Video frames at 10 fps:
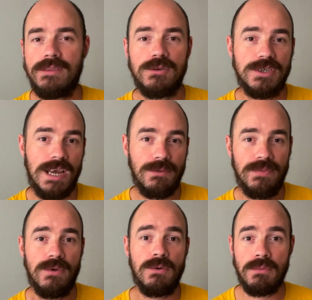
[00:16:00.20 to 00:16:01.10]
to share
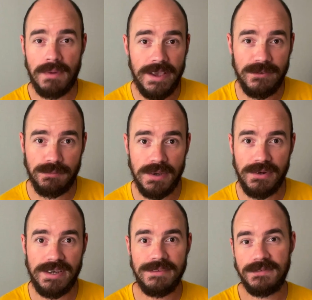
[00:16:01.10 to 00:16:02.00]
with you my
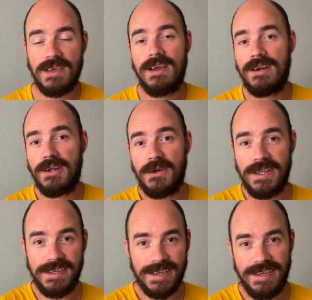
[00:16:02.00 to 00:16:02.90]
experience
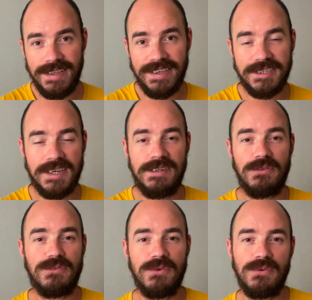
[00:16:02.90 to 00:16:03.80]
learning English and
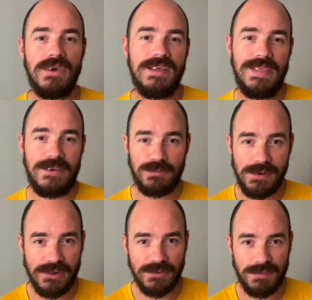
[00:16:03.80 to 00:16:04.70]
also the
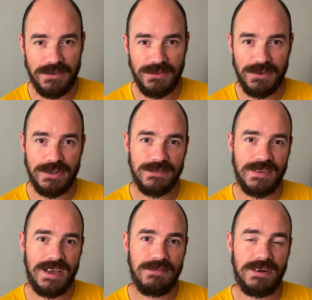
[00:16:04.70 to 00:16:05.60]
experience my students
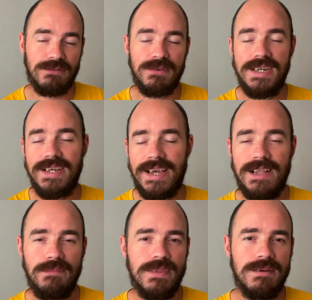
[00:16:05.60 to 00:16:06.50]
have that really
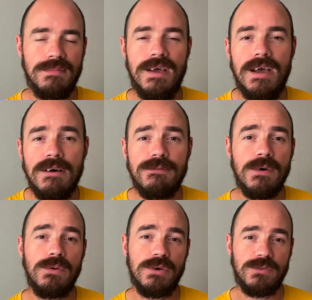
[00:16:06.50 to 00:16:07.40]
helped them
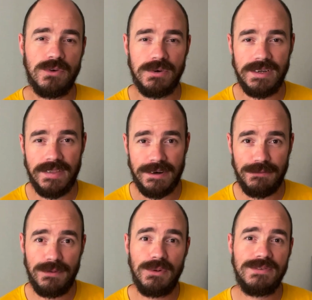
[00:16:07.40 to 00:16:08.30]
focus on their
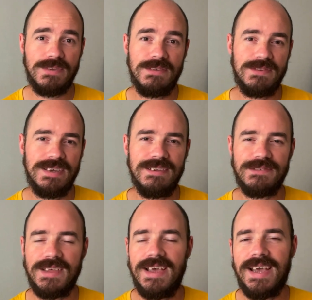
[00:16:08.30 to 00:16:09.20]
fluency
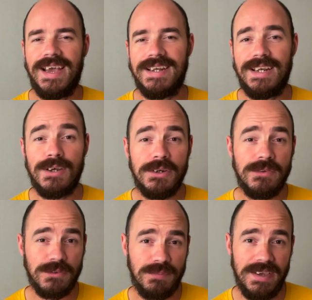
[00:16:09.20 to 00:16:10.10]
skills and learn
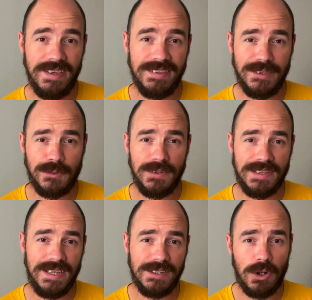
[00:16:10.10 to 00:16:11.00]
to speak English
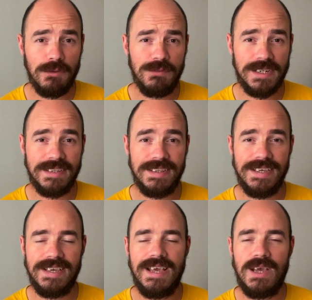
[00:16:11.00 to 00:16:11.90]
fluently and
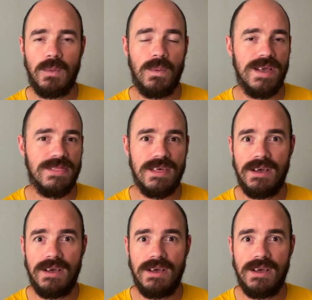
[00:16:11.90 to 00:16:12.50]
confidently with